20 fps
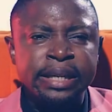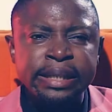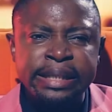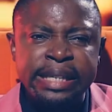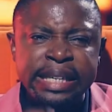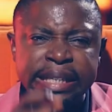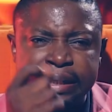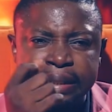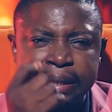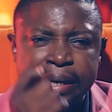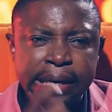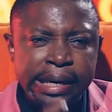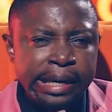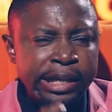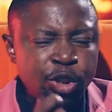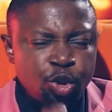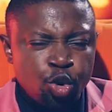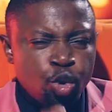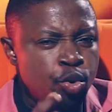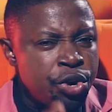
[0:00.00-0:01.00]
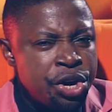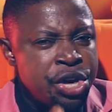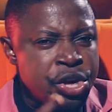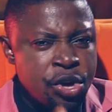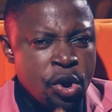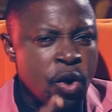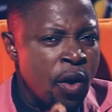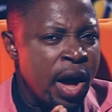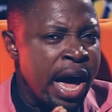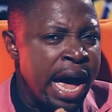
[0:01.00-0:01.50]
This little in
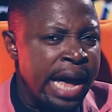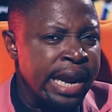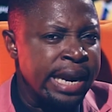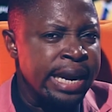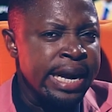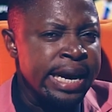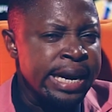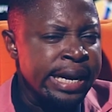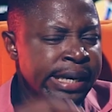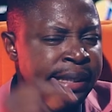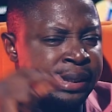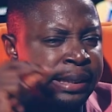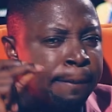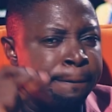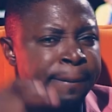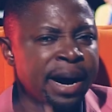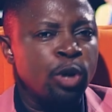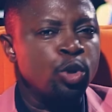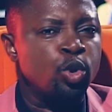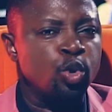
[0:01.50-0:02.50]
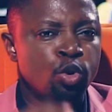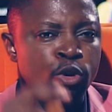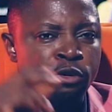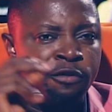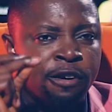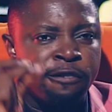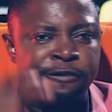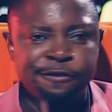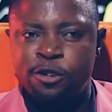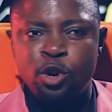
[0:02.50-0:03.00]
your hand is about to
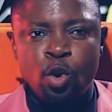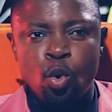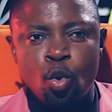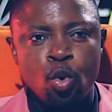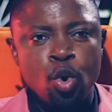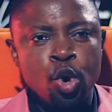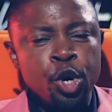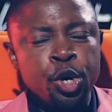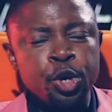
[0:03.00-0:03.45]
overflow.